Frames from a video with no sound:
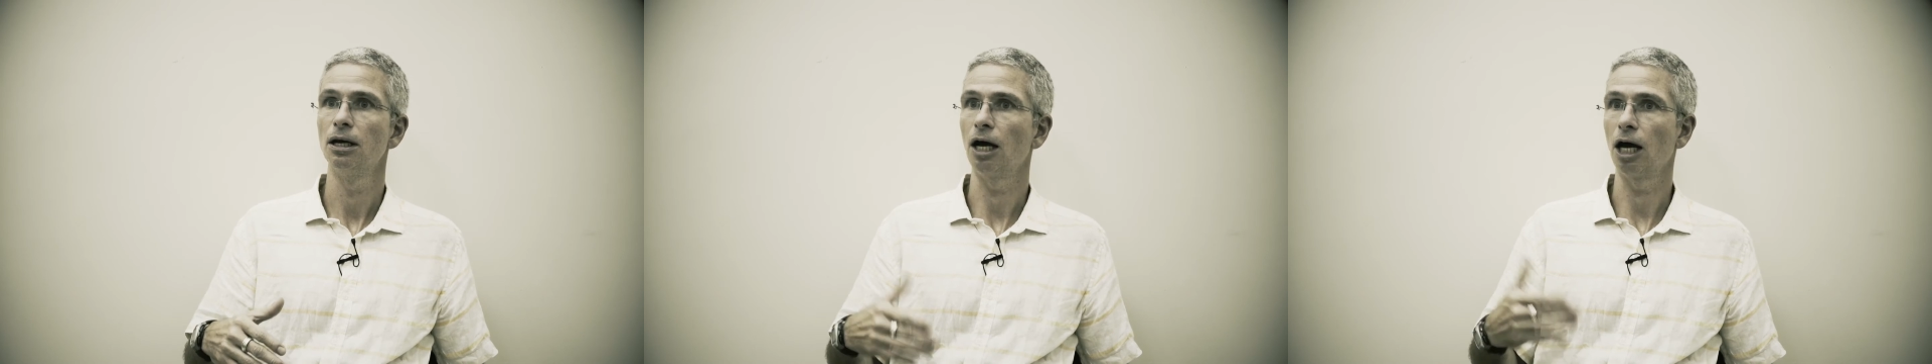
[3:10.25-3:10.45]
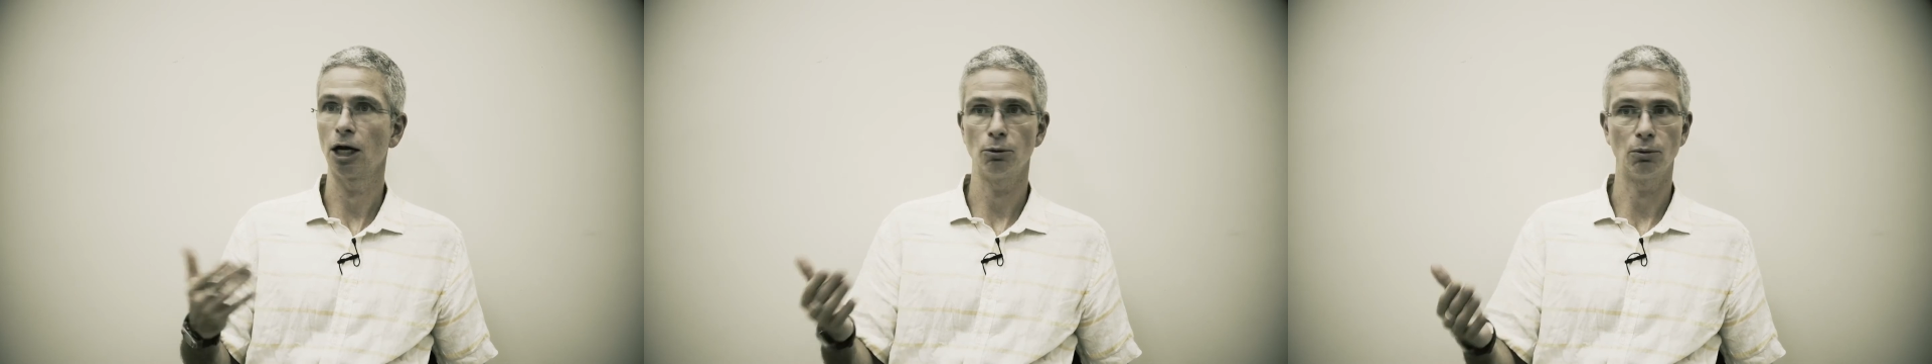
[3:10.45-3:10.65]

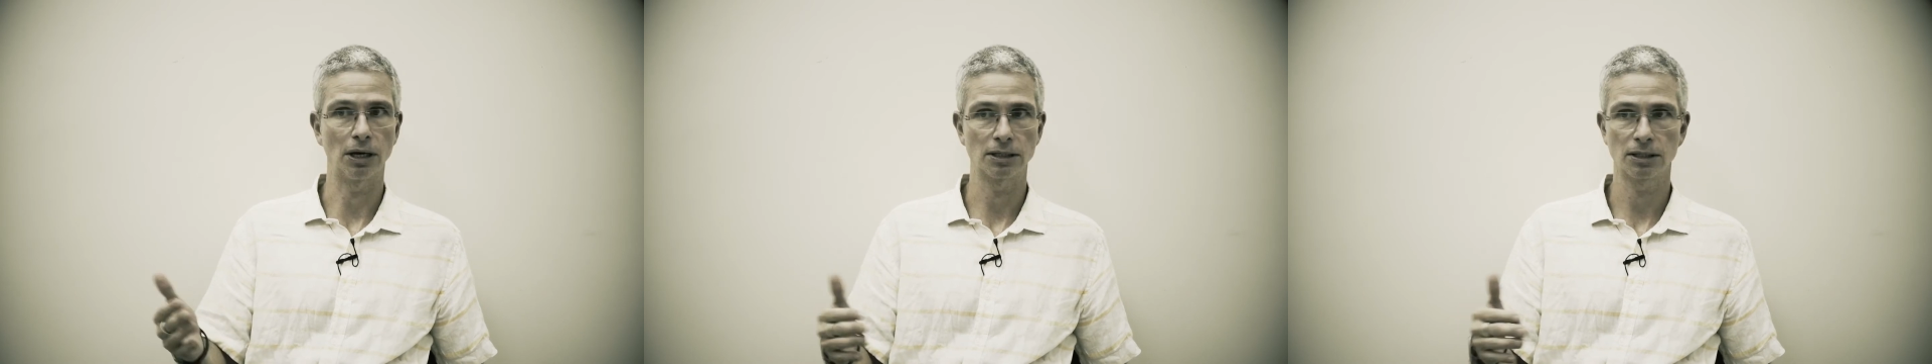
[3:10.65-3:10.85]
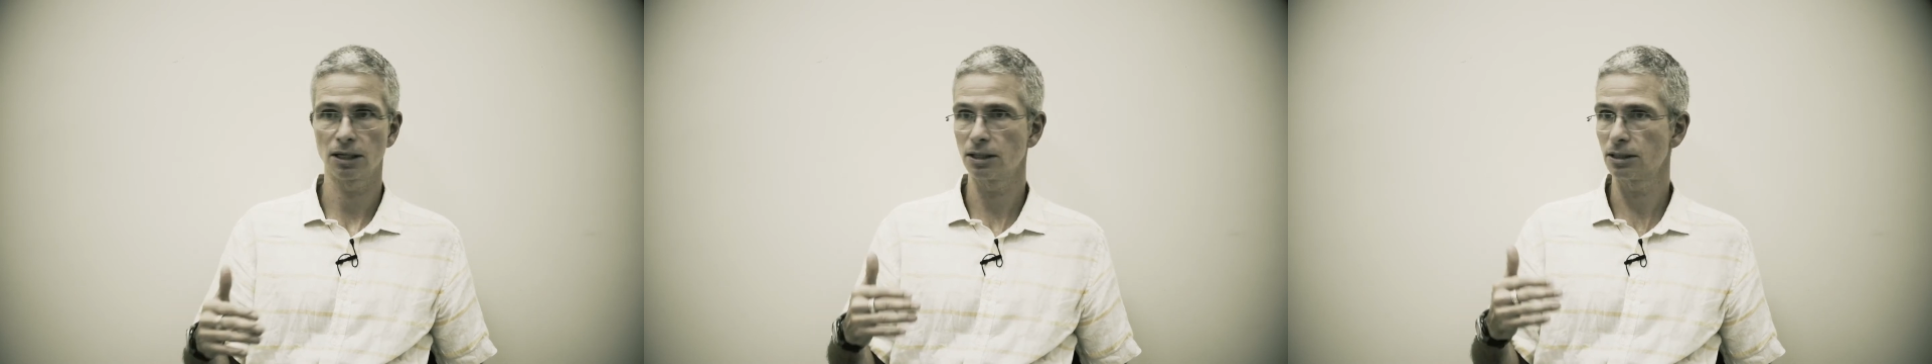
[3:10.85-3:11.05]

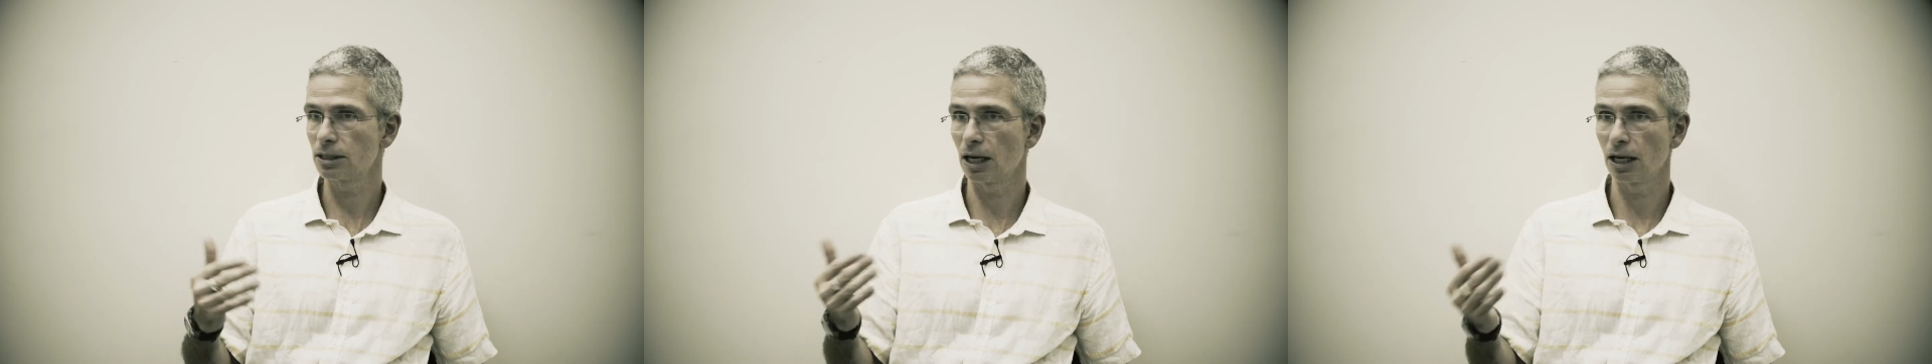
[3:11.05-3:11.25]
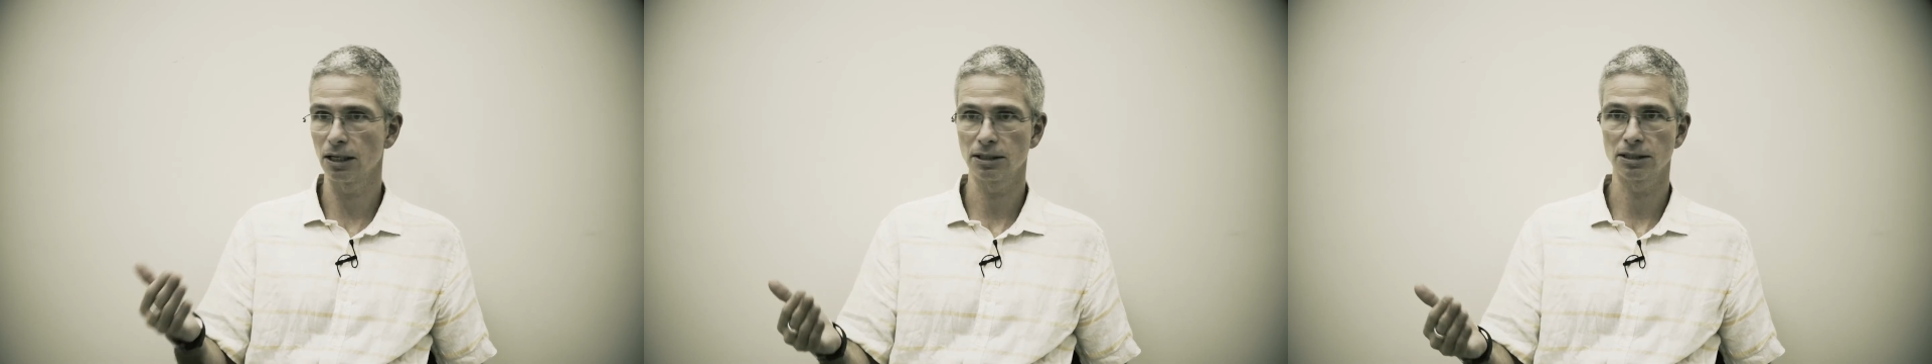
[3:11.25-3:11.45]
ayahuasca,
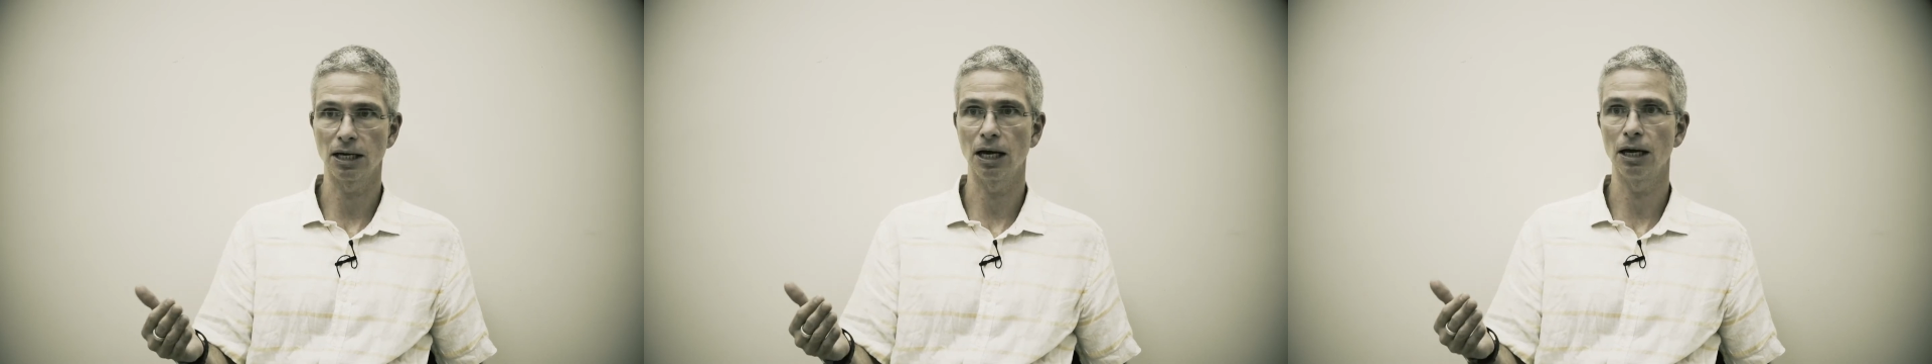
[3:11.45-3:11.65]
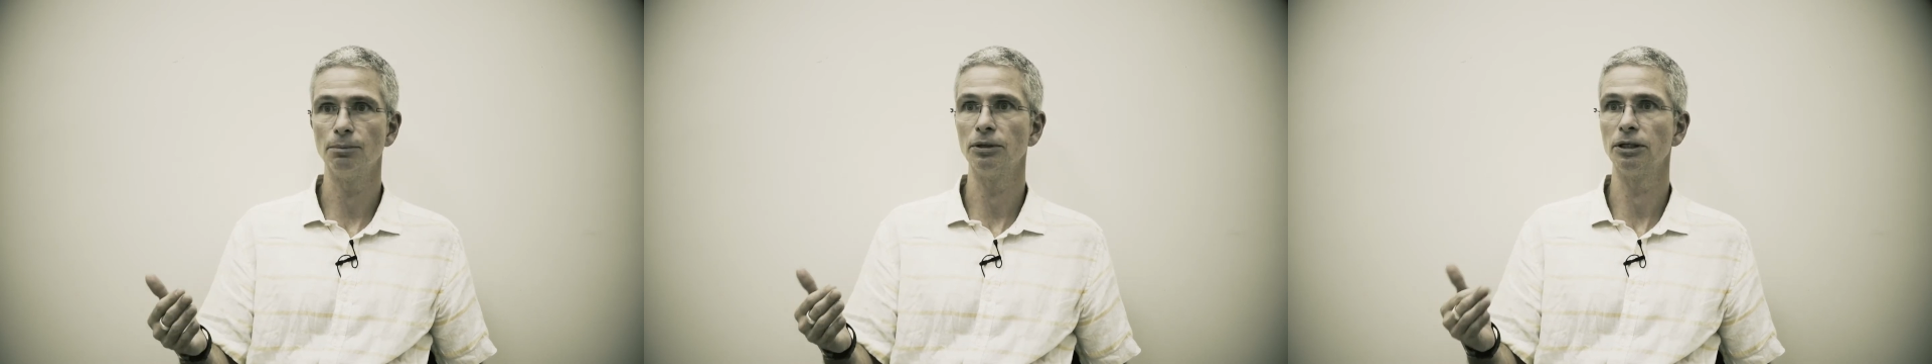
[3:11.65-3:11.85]

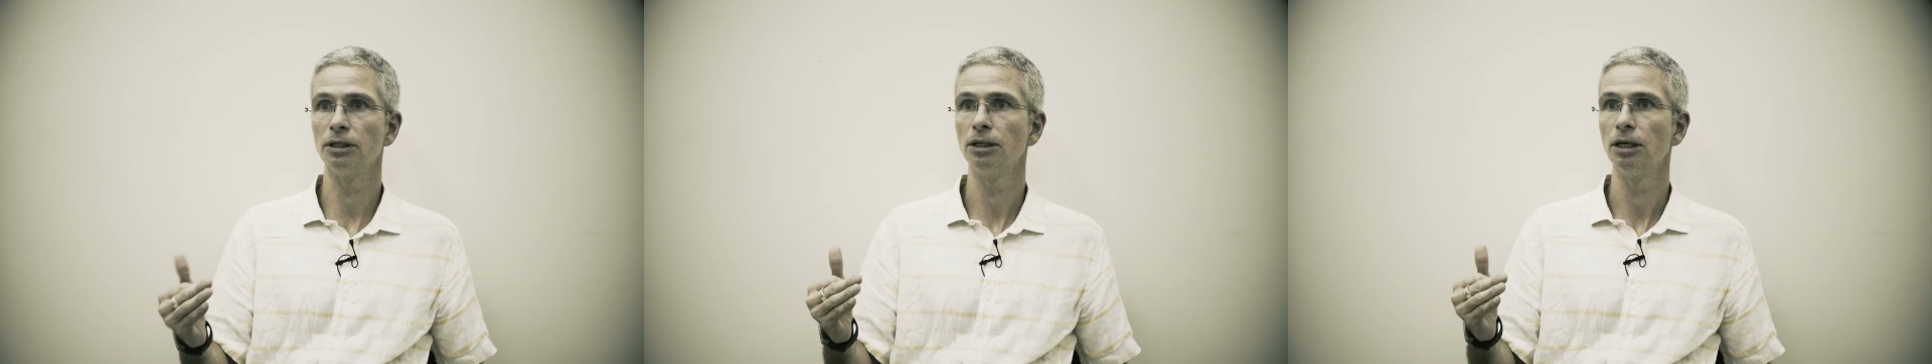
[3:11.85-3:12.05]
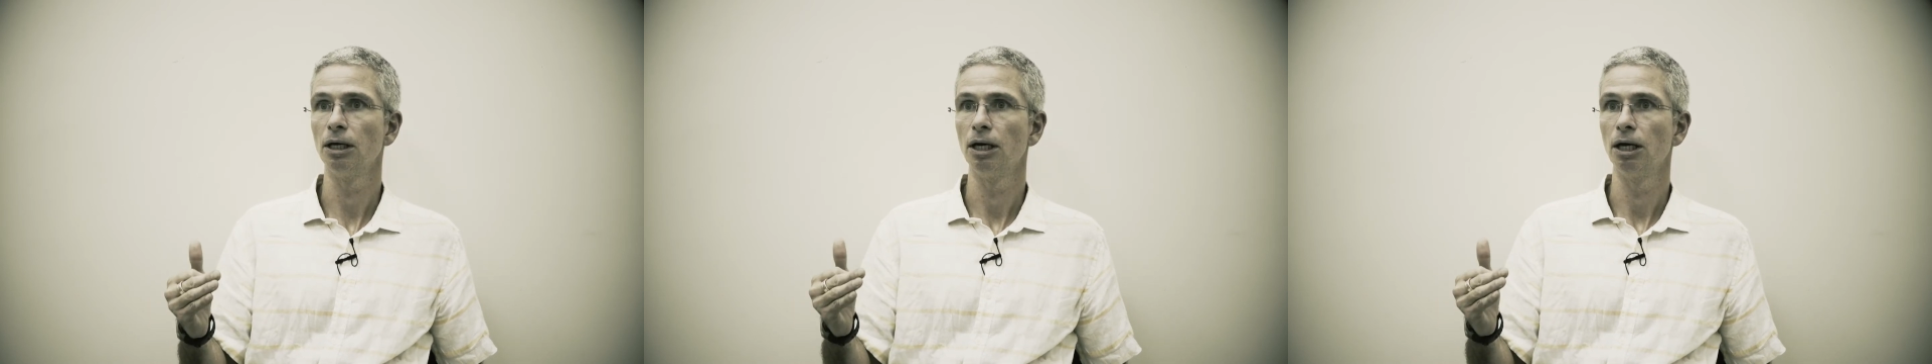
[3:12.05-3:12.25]
psilocybin,